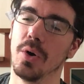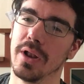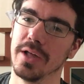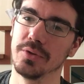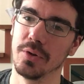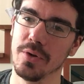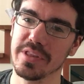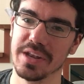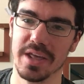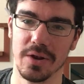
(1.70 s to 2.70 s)
Hola a
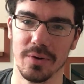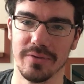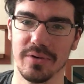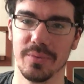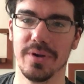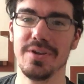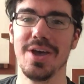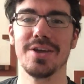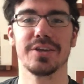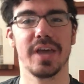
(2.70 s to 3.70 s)
todos and hello everyone.
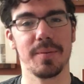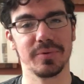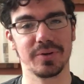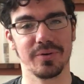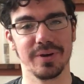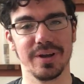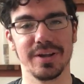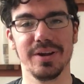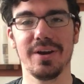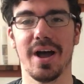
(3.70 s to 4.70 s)
Cameron Correa
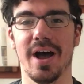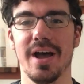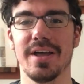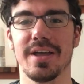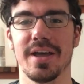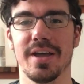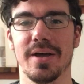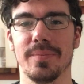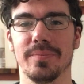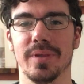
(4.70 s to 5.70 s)
here. I
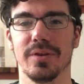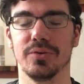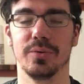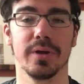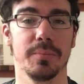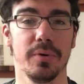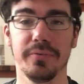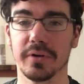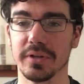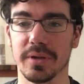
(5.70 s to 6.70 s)
am doing a
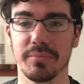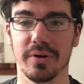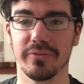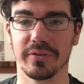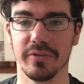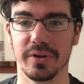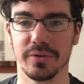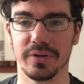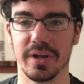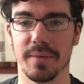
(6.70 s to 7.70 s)
perfectly imperfect
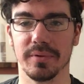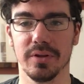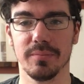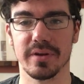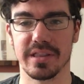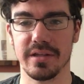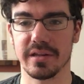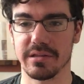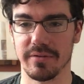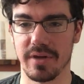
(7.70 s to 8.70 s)
video today. I'm a little bit
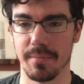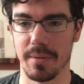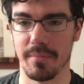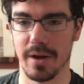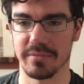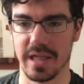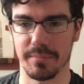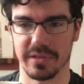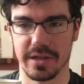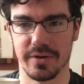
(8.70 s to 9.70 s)
sick, so I've got my mom's
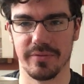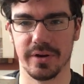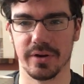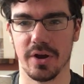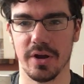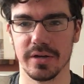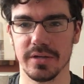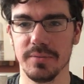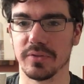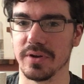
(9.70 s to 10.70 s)
apple cider vinegar honey
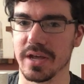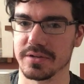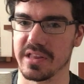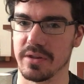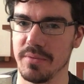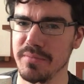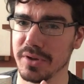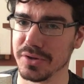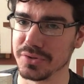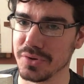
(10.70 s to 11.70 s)
tea with a dash of cinnamon
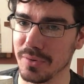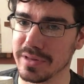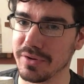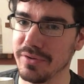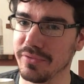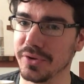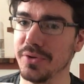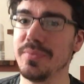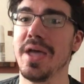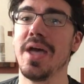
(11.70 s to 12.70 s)
because you know it's good for
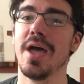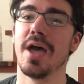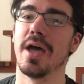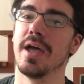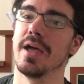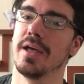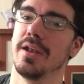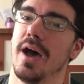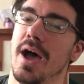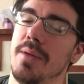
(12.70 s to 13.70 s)
you.
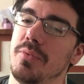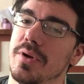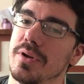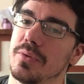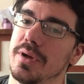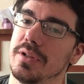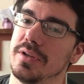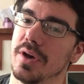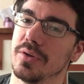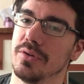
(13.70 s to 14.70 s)
And I'm going to quickly
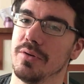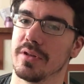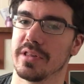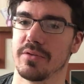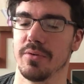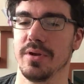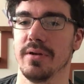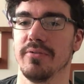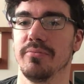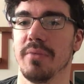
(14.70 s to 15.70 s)
tell you a story
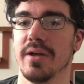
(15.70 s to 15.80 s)
of